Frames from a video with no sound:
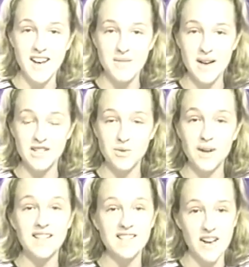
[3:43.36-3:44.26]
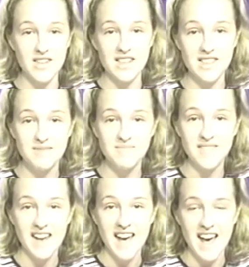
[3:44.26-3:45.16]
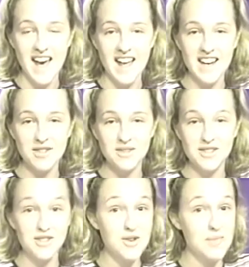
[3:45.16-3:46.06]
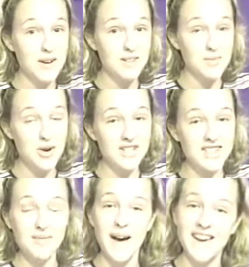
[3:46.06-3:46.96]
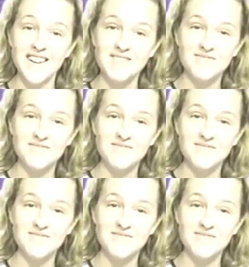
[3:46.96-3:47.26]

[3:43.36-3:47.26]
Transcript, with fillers: May 27th. And here with the scoop on sports is Mike.